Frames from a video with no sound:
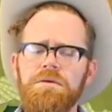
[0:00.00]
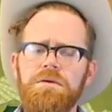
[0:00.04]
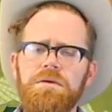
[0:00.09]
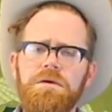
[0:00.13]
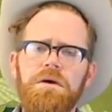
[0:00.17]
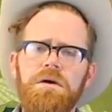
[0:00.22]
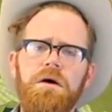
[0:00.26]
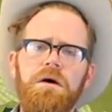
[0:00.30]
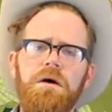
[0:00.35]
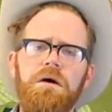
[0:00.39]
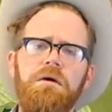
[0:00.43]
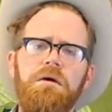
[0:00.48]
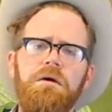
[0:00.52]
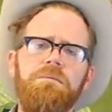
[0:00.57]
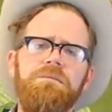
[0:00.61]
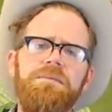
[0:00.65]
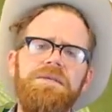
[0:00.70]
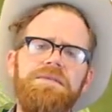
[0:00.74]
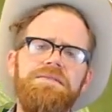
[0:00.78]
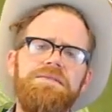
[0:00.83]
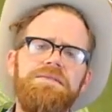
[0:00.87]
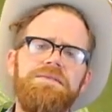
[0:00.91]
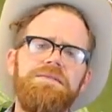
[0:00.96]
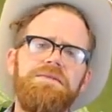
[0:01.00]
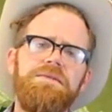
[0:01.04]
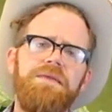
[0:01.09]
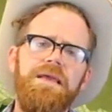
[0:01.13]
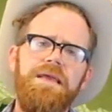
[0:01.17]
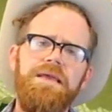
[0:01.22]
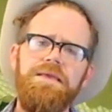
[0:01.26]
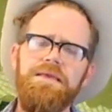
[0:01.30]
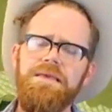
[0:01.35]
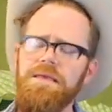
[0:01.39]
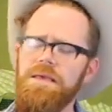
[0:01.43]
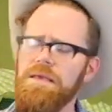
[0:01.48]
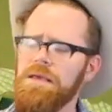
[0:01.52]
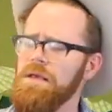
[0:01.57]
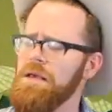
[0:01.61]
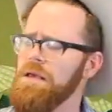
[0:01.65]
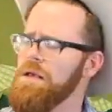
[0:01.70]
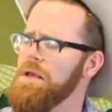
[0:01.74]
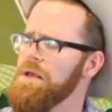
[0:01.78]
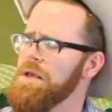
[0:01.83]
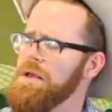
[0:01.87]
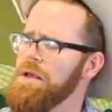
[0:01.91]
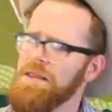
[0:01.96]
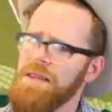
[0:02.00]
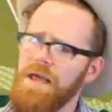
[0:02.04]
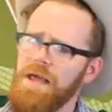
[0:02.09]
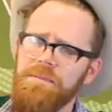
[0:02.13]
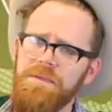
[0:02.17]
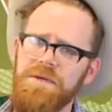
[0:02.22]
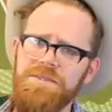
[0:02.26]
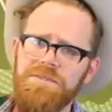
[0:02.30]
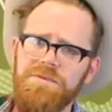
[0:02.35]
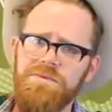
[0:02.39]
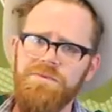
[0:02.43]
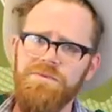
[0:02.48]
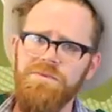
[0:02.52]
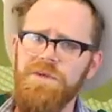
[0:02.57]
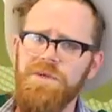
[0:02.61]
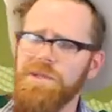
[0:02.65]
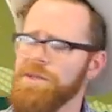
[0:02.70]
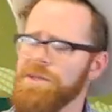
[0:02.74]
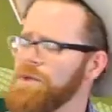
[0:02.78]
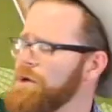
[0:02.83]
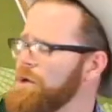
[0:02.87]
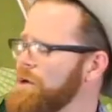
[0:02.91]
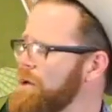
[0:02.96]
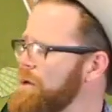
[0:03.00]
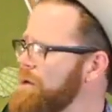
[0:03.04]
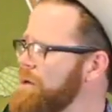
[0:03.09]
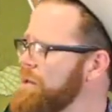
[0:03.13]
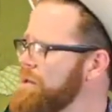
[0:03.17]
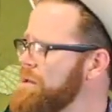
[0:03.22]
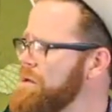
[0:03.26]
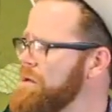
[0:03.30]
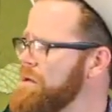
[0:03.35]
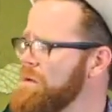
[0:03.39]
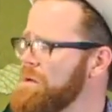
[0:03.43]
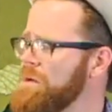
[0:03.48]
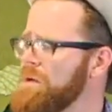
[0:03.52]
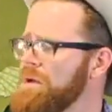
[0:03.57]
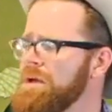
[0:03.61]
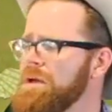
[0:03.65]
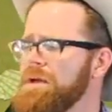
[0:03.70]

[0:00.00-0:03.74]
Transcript: Oh, Miss Snakey, that must really hurt you.